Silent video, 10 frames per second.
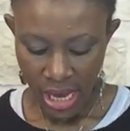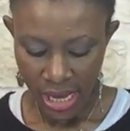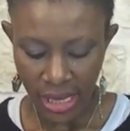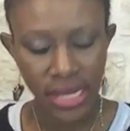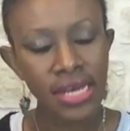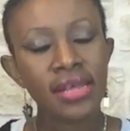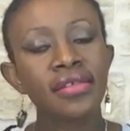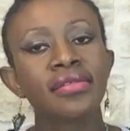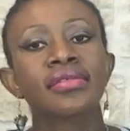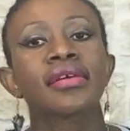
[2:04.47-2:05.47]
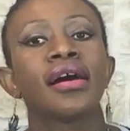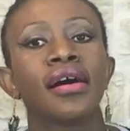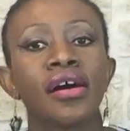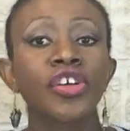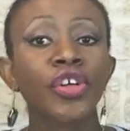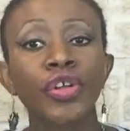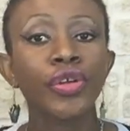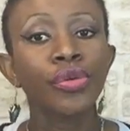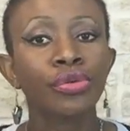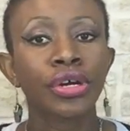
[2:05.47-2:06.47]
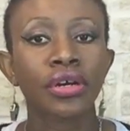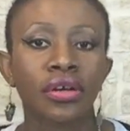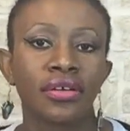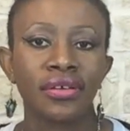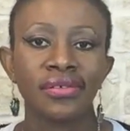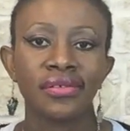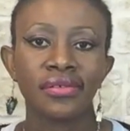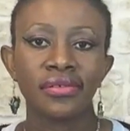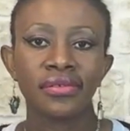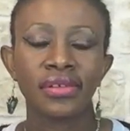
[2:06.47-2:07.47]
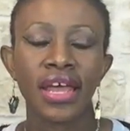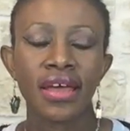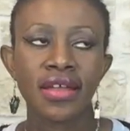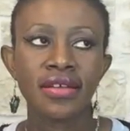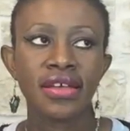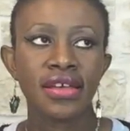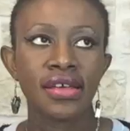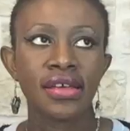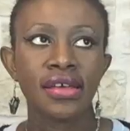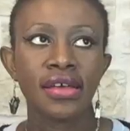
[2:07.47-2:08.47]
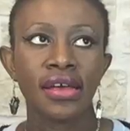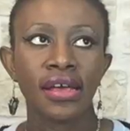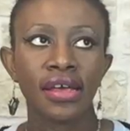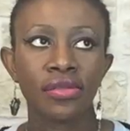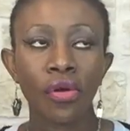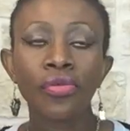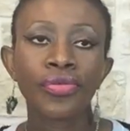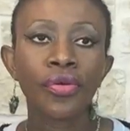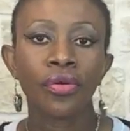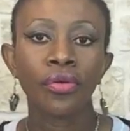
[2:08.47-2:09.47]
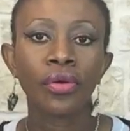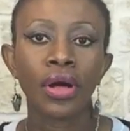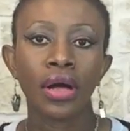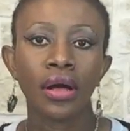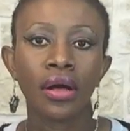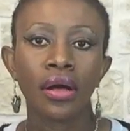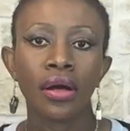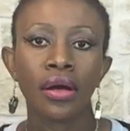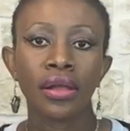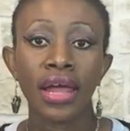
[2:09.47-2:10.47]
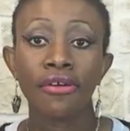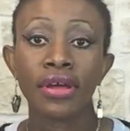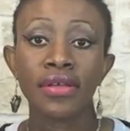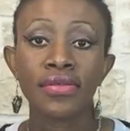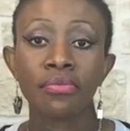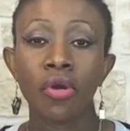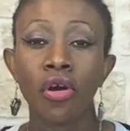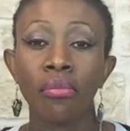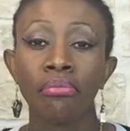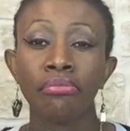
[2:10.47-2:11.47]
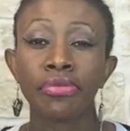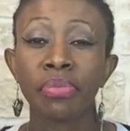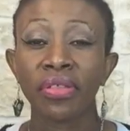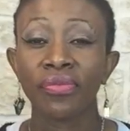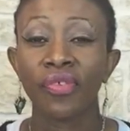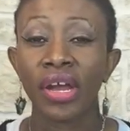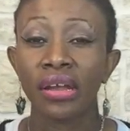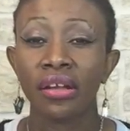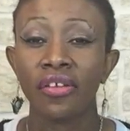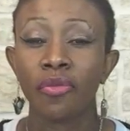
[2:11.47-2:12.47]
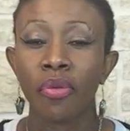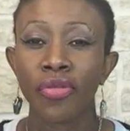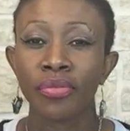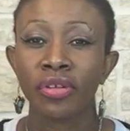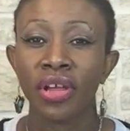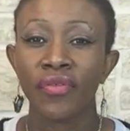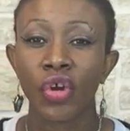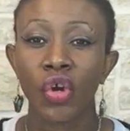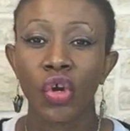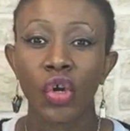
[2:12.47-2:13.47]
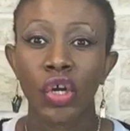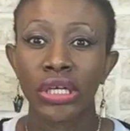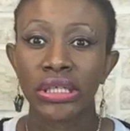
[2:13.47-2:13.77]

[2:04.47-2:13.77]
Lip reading: And he's Uncle Luke, and he is also Clary's mom's best friend, possible lover,